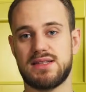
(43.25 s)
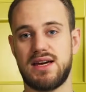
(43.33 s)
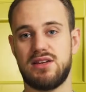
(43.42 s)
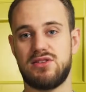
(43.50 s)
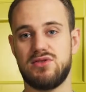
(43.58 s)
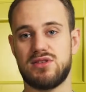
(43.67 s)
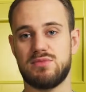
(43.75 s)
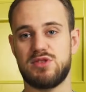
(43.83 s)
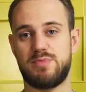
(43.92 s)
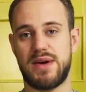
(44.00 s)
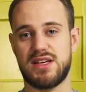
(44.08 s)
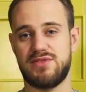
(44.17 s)
get to some
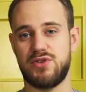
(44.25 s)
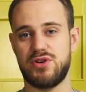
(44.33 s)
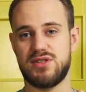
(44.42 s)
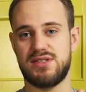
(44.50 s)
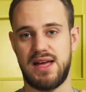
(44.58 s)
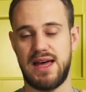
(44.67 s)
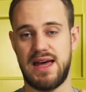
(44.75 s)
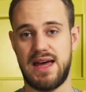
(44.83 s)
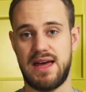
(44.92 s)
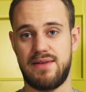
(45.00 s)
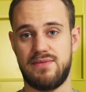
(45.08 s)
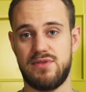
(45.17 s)
specs first
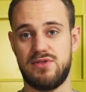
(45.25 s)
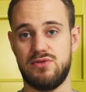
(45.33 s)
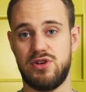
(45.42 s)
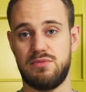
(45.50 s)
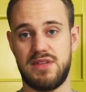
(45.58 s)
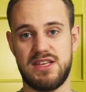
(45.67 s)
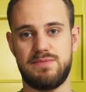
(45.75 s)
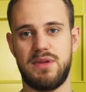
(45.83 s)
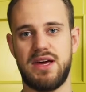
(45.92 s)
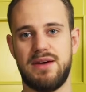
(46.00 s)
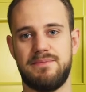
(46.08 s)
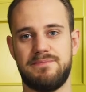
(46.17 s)
and to the
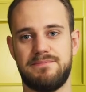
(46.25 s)
display.